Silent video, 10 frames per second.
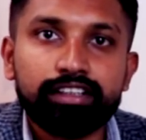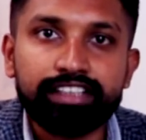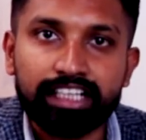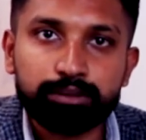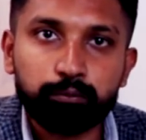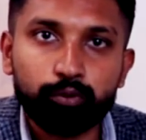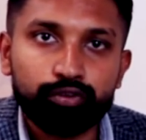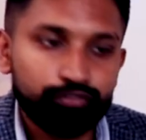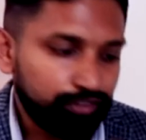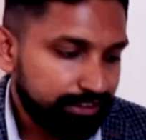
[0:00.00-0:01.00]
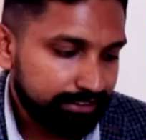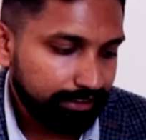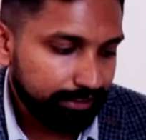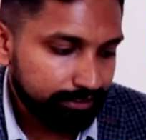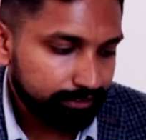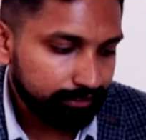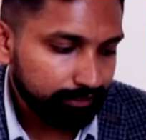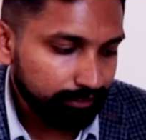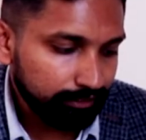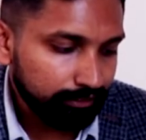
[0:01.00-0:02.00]
dashboard which says
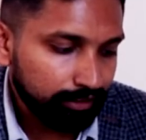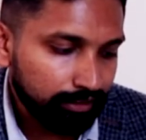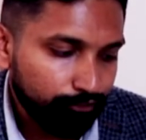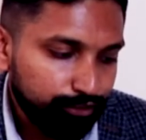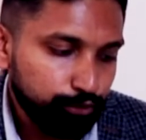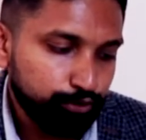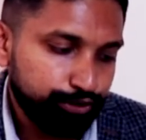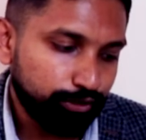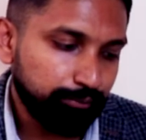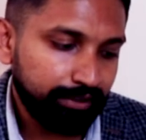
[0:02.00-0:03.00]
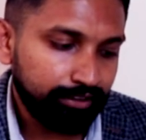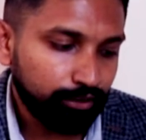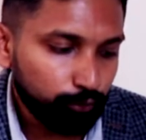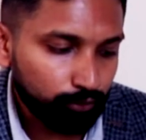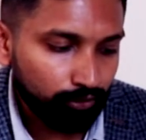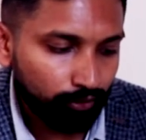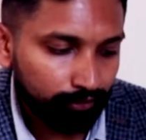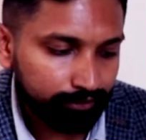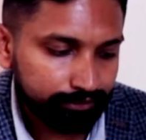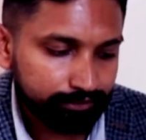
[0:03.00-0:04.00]
the revenue which you have made, the total
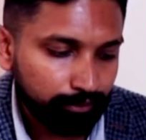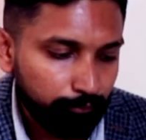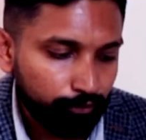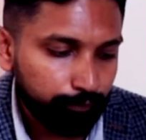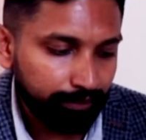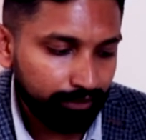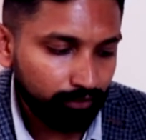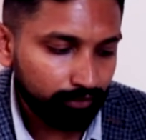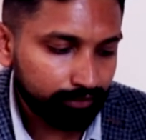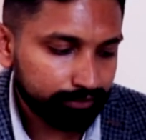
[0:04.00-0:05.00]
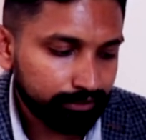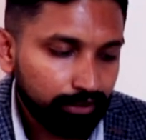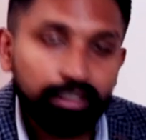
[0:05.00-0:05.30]
orders, number of pending orders,